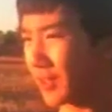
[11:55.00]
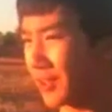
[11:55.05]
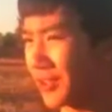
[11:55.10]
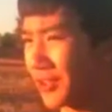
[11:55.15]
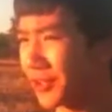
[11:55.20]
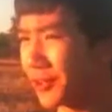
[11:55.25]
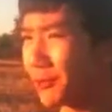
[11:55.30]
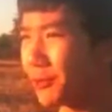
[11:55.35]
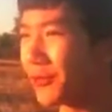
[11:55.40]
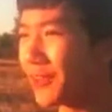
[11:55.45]
Do
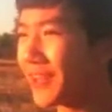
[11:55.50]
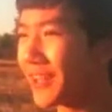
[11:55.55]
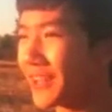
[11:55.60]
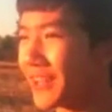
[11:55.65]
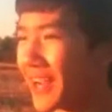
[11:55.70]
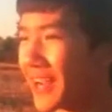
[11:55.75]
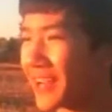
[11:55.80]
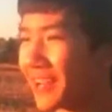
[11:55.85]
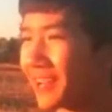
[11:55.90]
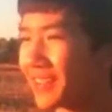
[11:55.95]
you really
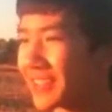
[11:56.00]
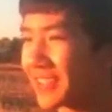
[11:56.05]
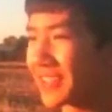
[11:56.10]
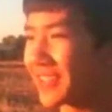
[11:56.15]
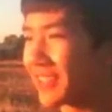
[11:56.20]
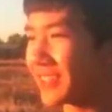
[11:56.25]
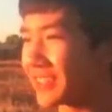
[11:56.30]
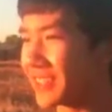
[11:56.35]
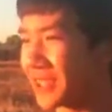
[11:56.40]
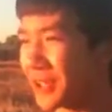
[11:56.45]
intend to
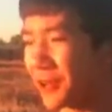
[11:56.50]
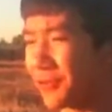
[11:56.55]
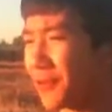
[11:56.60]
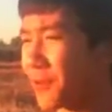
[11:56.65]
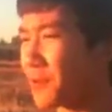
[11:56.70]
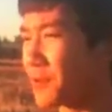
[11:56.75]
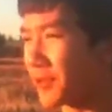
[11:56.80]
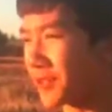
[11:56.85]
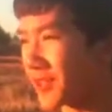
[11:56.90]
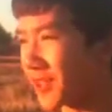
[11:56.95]
steal this girl
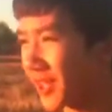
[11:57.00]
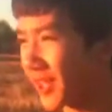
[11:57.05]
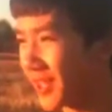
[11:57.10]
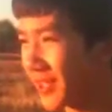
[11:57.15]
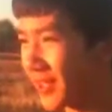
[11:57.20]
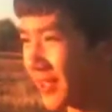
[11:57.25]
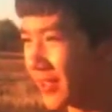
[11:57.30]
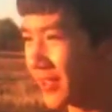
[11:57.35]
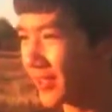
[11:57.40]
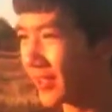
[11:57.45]
from your
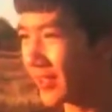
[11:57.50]
son?